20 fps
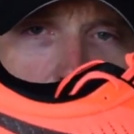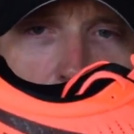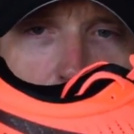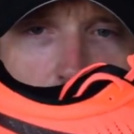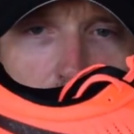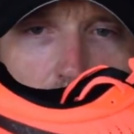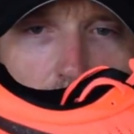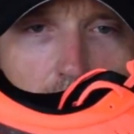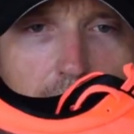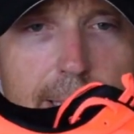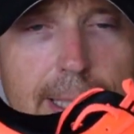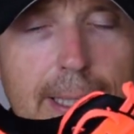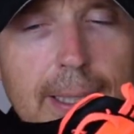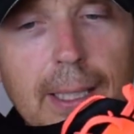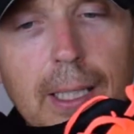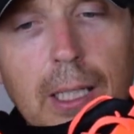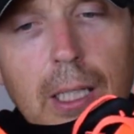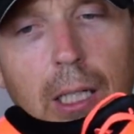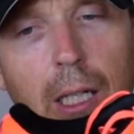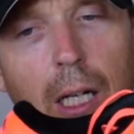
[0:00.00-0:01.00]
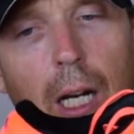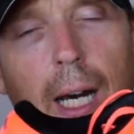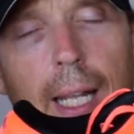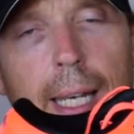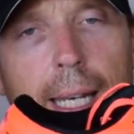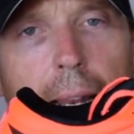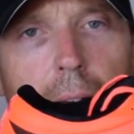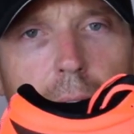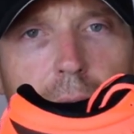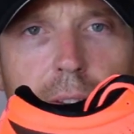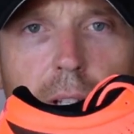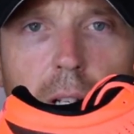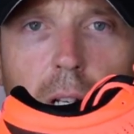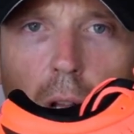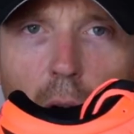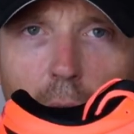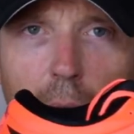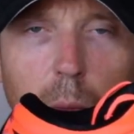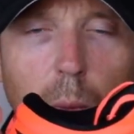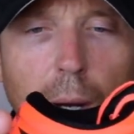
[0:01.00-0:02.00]
which was nice. I love the
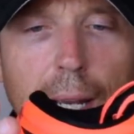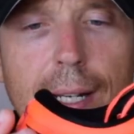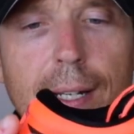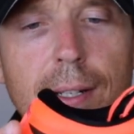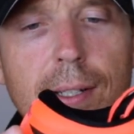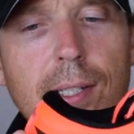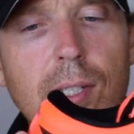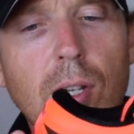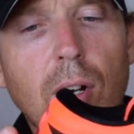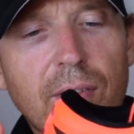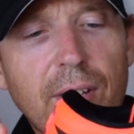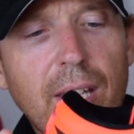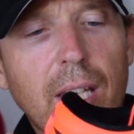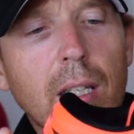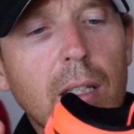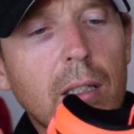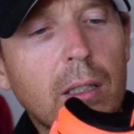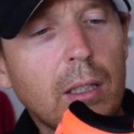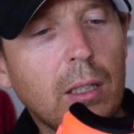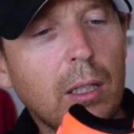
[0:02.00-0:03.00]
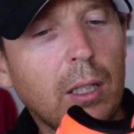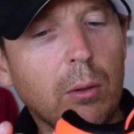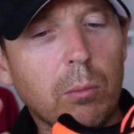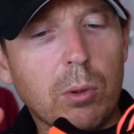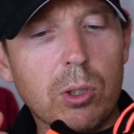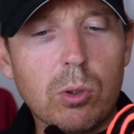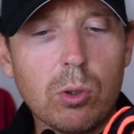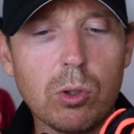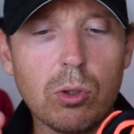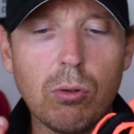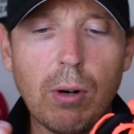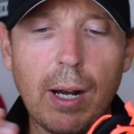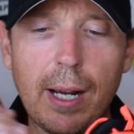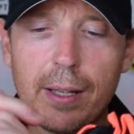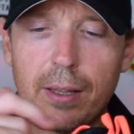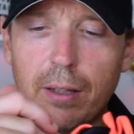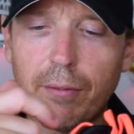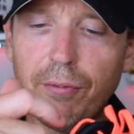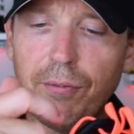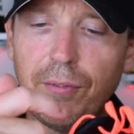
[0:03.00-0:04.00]
lightweightness of it, which was
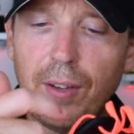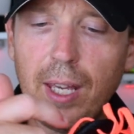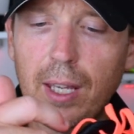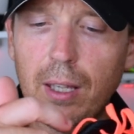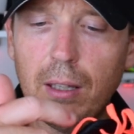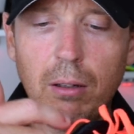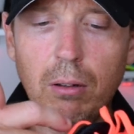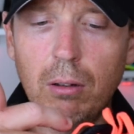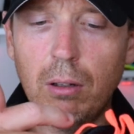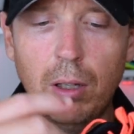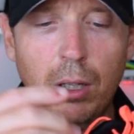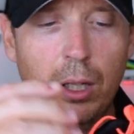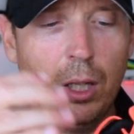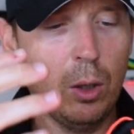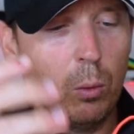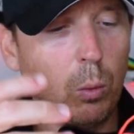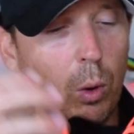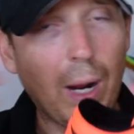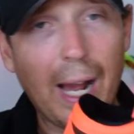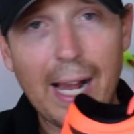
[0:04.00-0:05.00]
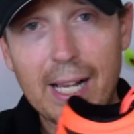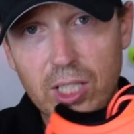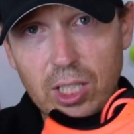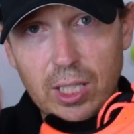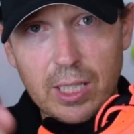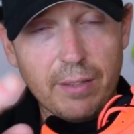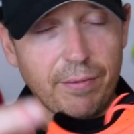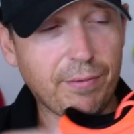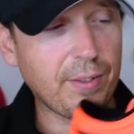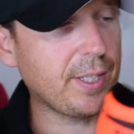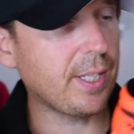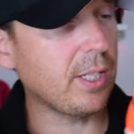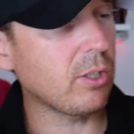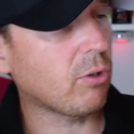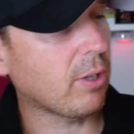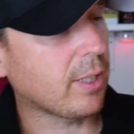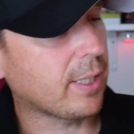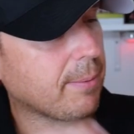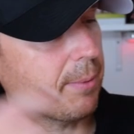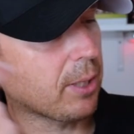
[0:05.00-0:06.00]
great. The fit, well, actually the fit's
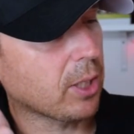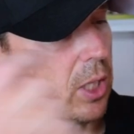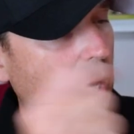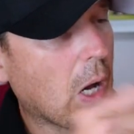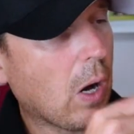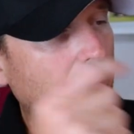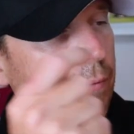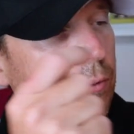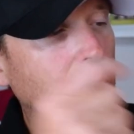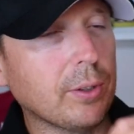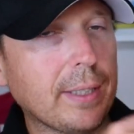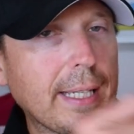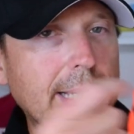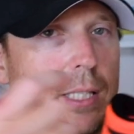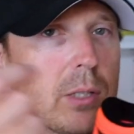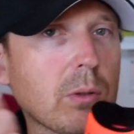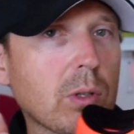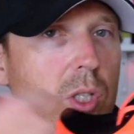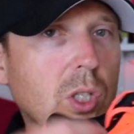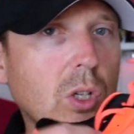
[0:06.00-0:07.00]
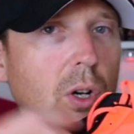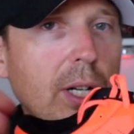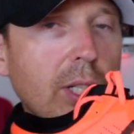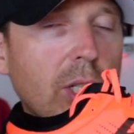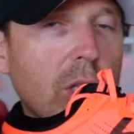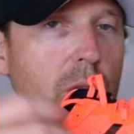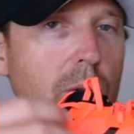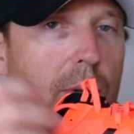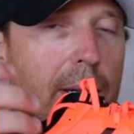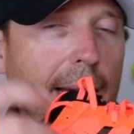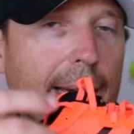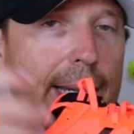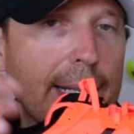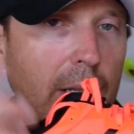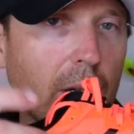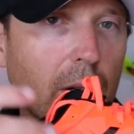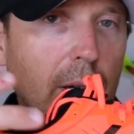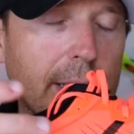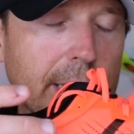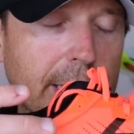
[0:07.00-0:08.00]
interesting because I've gone down to a size UK
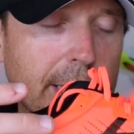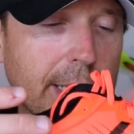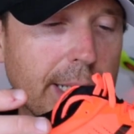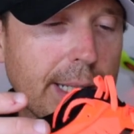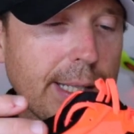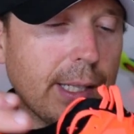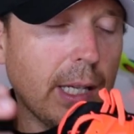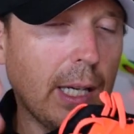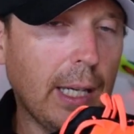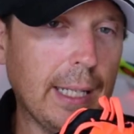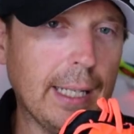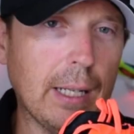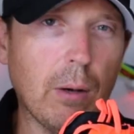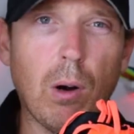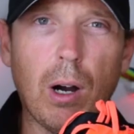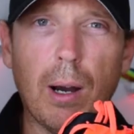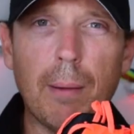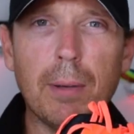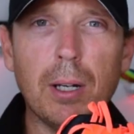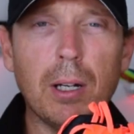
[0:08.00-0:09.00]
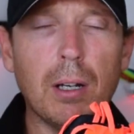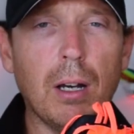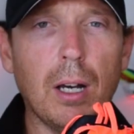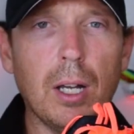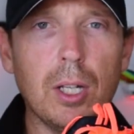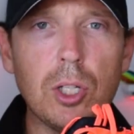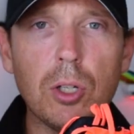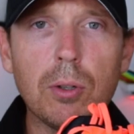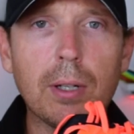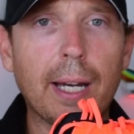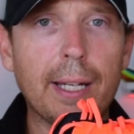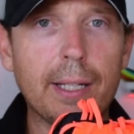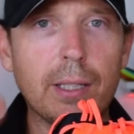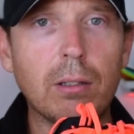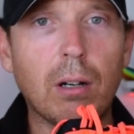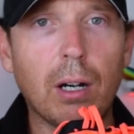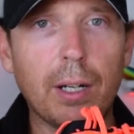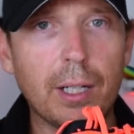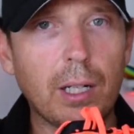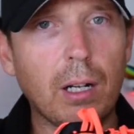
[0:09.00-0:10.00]
9 in these. Now I'm a UK
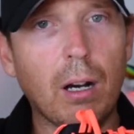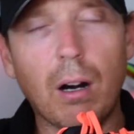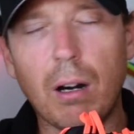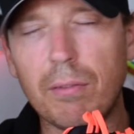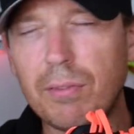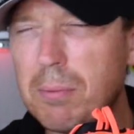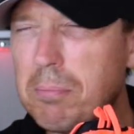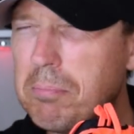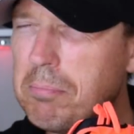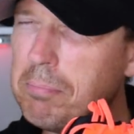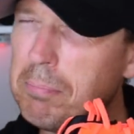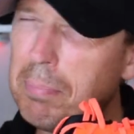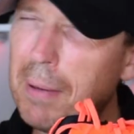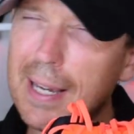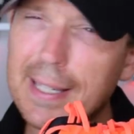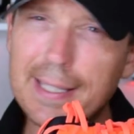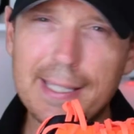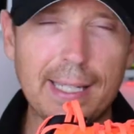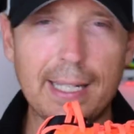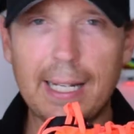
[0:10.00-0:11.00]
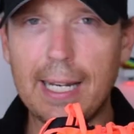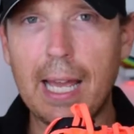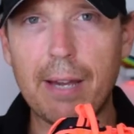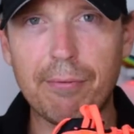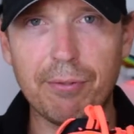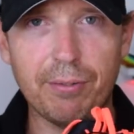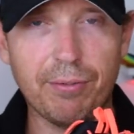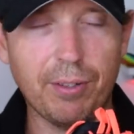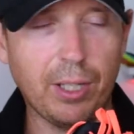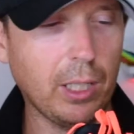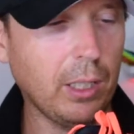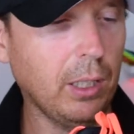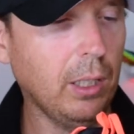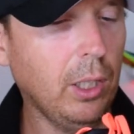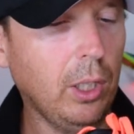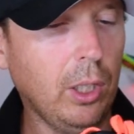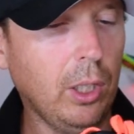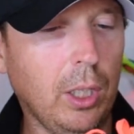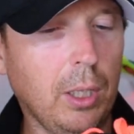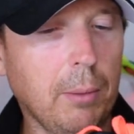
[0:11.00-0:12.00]
9.5 in basically everything,
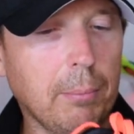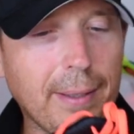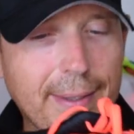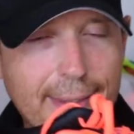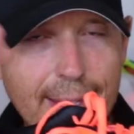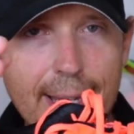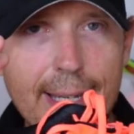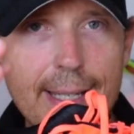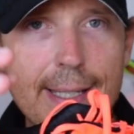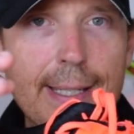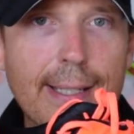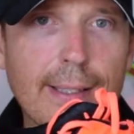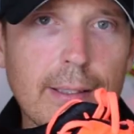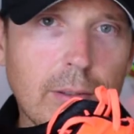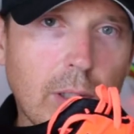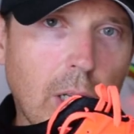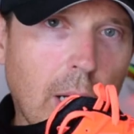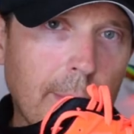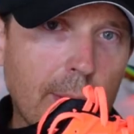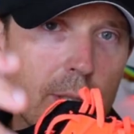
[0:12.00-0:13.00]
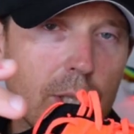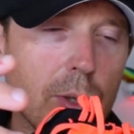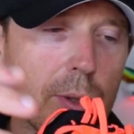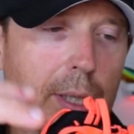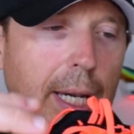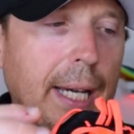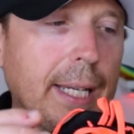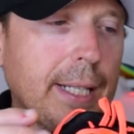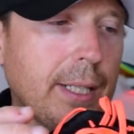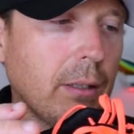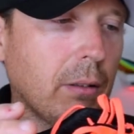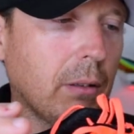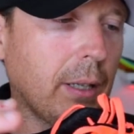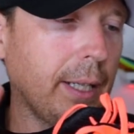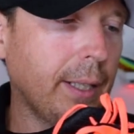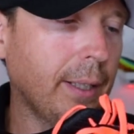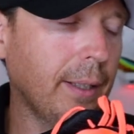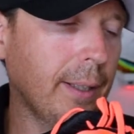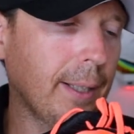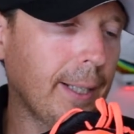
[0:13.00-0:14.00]
but this, I'm a UK
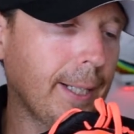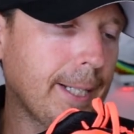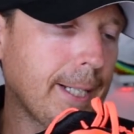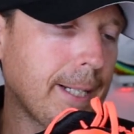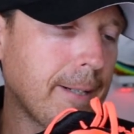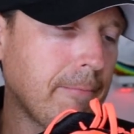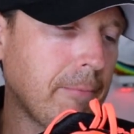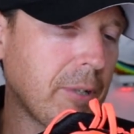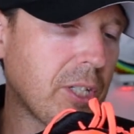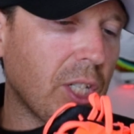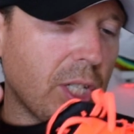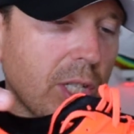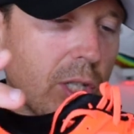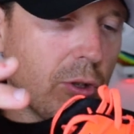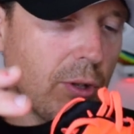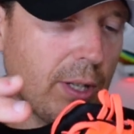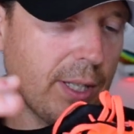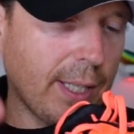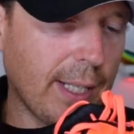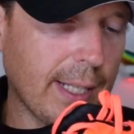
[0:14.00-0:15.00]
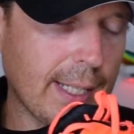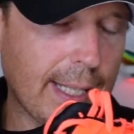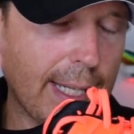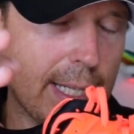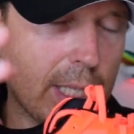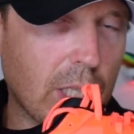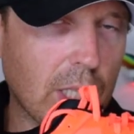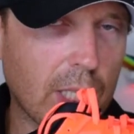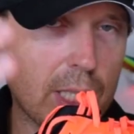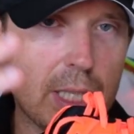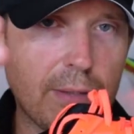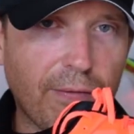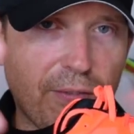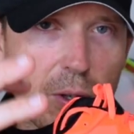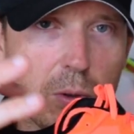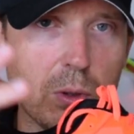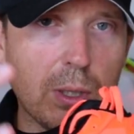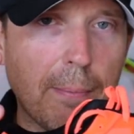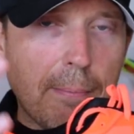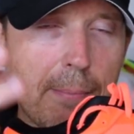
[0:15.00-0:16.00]
9, which is interesting. It just
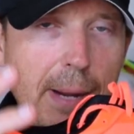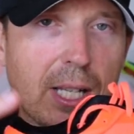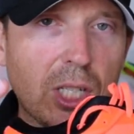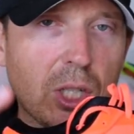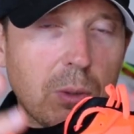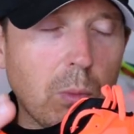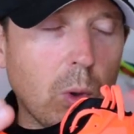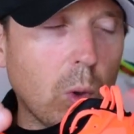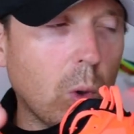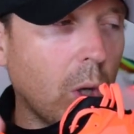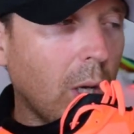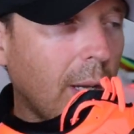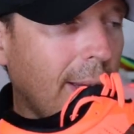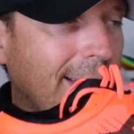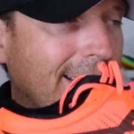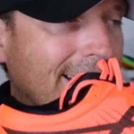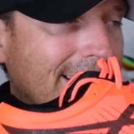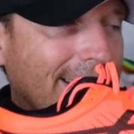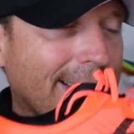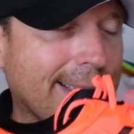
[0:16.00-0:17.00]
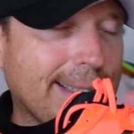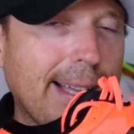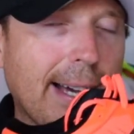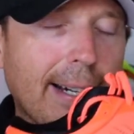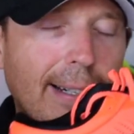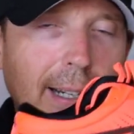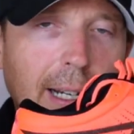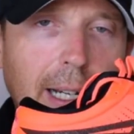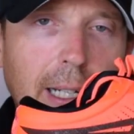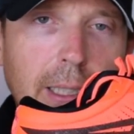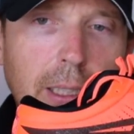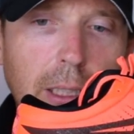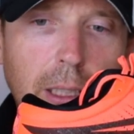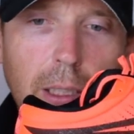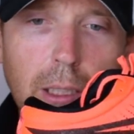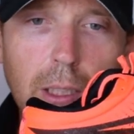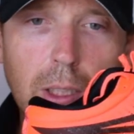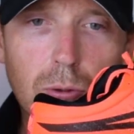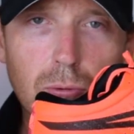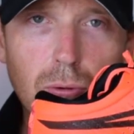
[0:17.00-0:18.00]
feels a much more snugger,
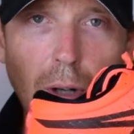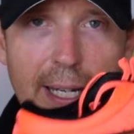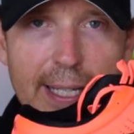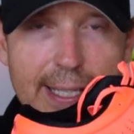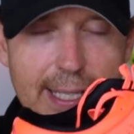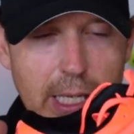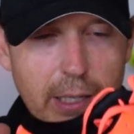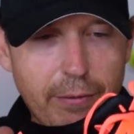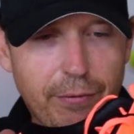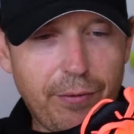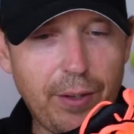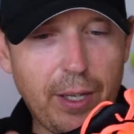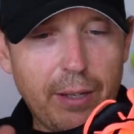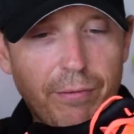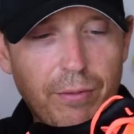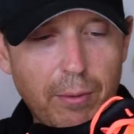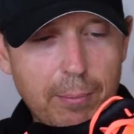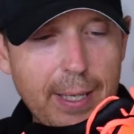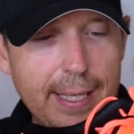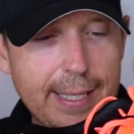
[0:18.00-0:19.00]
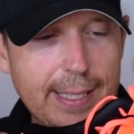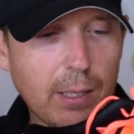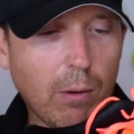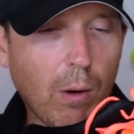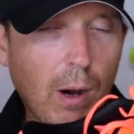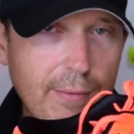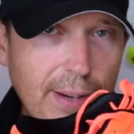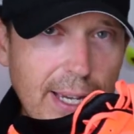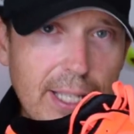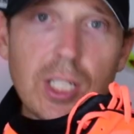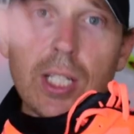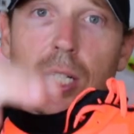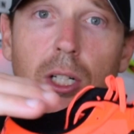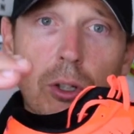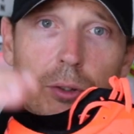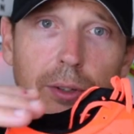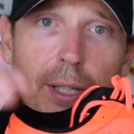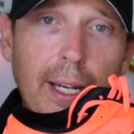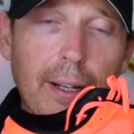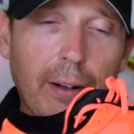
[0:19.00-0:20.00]
racier fit for me. So I've actually
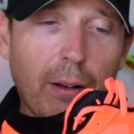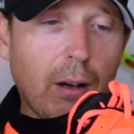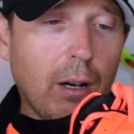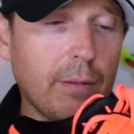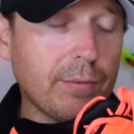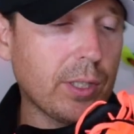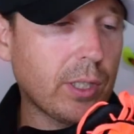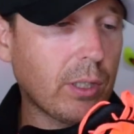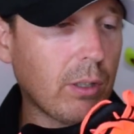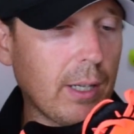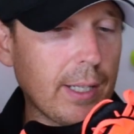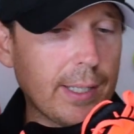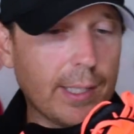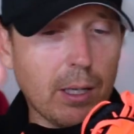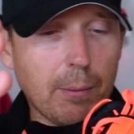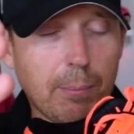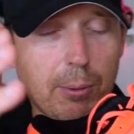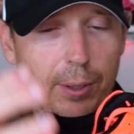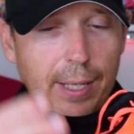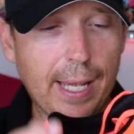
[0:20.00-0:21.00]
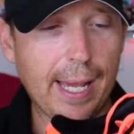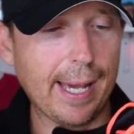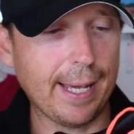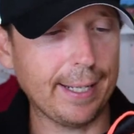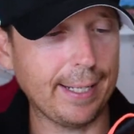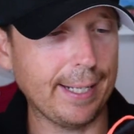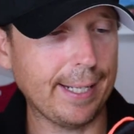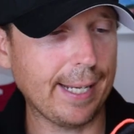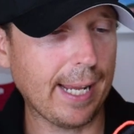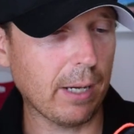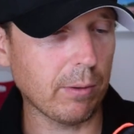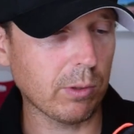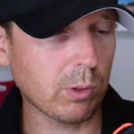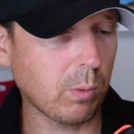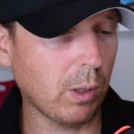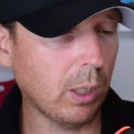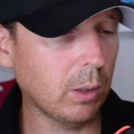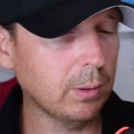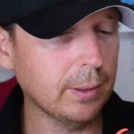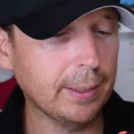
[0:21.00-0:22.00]
gone down half a size, so I'll put that out there now as
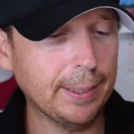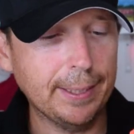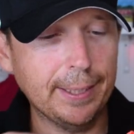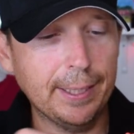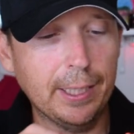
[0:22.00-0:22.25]
well.